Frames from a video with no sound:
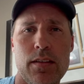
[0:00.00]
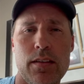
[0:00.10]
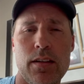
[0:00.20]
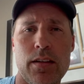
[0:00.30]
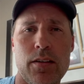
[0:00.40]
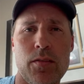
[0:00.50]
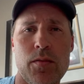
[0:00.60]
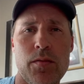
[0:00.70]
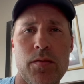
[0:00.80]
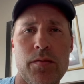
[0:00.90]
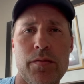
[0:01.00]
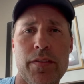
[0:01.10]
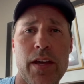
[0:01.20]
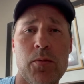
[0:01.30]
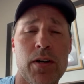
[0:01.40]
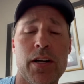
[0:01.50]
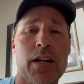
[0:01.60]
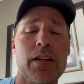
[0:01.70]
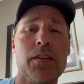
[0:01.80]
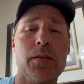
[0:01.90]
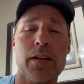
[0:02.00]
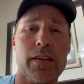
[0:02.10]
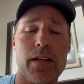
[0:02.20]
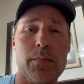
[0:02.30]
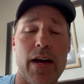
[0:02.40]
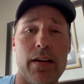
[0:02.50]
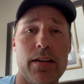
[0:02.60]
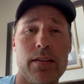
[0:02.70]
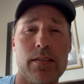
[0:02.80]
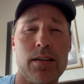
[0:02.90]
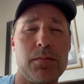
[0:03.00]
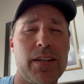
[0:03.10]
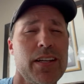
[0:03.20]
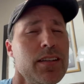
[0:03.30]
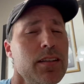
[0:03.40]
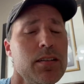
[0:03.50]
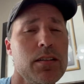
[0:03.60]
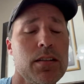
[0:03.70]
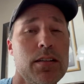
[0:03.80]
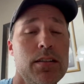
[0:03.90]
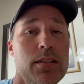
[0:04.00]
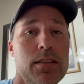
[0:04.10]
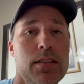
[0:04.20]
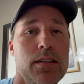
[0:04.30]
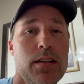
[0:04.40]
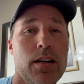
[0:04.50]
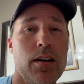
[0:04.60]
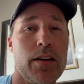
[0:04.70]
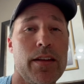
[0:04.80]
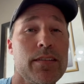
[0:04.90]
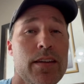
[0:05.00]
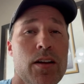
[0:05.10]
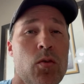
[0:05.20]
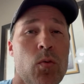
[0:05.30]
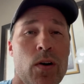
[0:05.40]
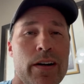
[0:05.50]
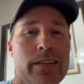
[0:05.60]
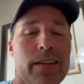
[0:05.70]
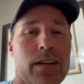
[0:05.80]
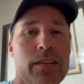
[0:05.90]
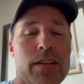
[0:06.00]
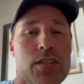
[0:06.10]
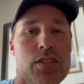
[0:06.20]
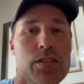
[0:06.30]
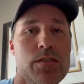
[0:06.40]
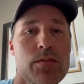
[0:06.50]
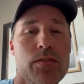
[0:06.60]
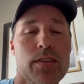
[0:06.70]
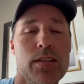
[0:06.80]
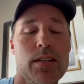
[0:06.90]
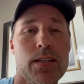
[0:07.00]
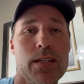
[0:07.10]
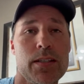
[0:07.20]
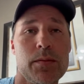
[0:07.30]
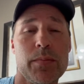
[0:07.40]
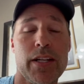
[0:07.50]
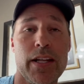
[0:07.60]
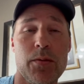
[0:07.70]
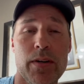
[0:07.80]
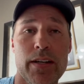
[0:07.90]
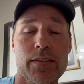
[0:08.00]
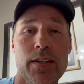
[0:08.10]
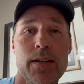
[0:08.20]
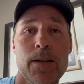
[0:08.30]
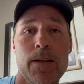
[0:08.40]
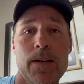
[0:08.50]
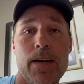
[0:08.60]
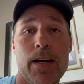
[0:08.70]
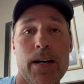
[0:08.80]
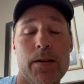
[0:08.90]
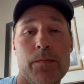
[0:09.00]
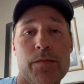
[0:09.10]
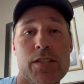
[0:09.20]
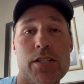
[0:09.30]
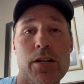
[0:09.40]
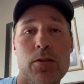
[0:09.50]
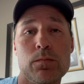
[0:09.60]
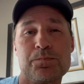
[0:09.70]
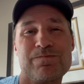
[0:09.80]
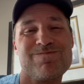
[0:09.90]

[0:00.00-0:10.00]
you know, they weren't going to do anything about it. So I'm like, isn't there a warranty on these shoes? But anyways, so...